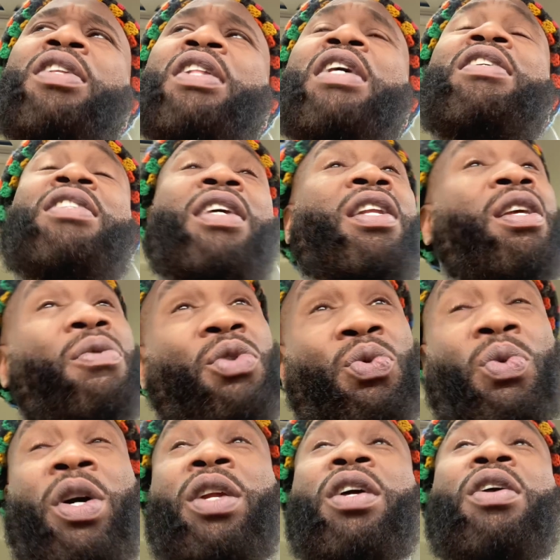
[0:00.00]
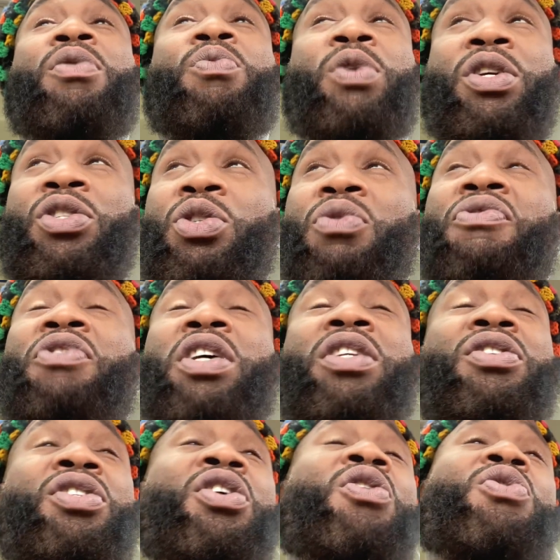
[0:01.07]
They said he was one of the original
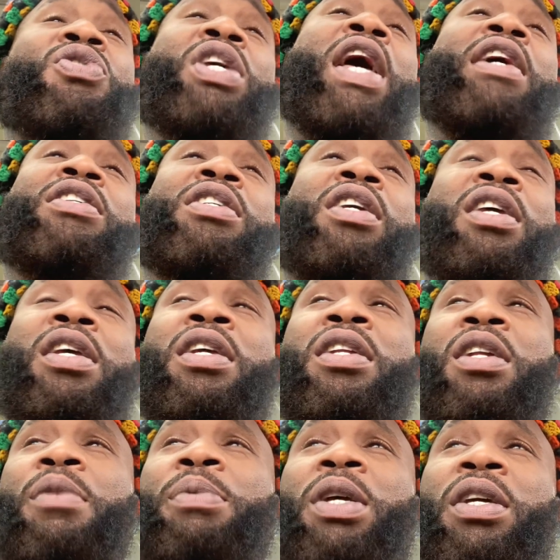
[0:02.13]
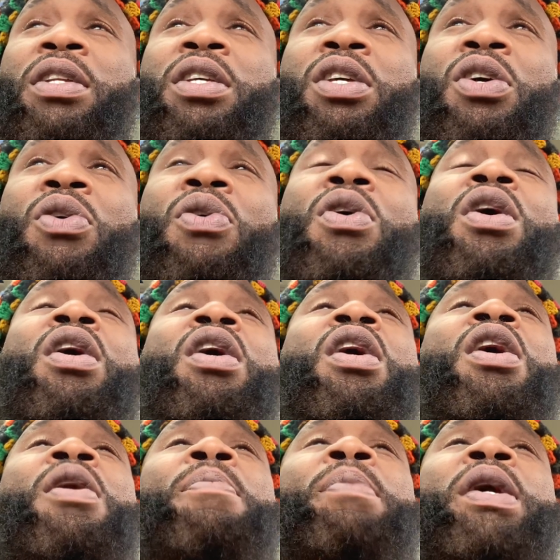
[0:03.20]
Flintstones, actually. He ended up getting killed.
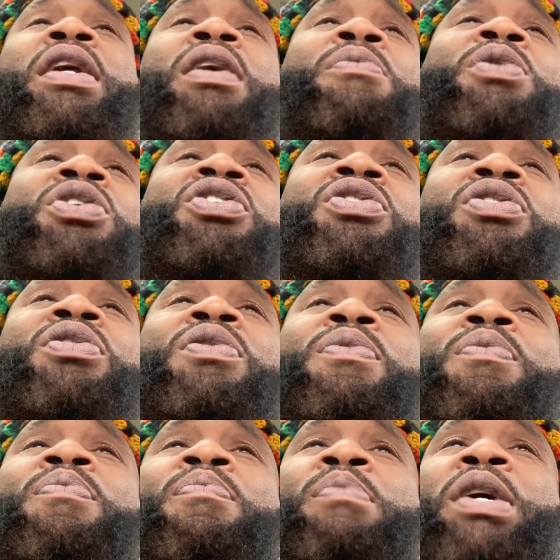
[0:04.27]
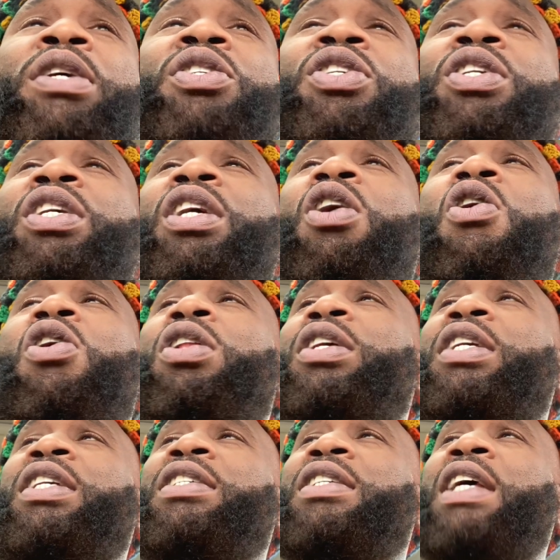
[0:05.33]
But he was mentioning all of
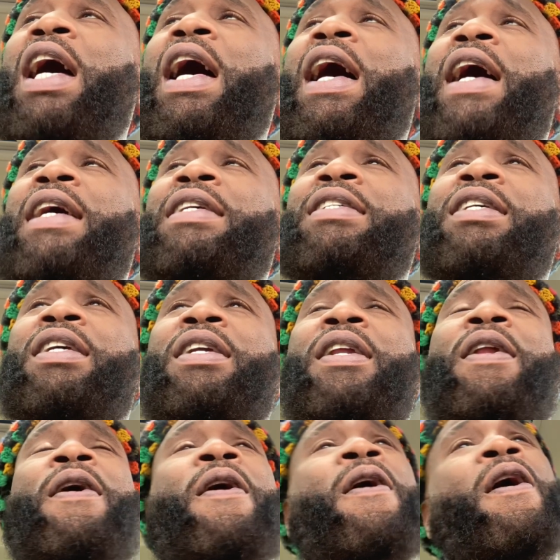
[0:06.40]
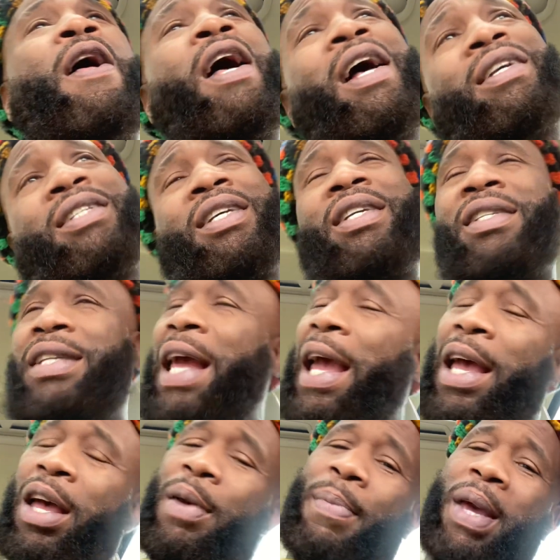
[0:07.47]
these guys, and I said,
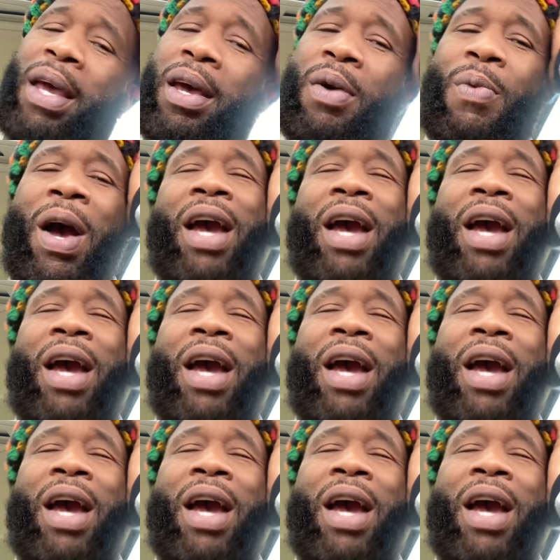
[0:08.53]
damn, man, why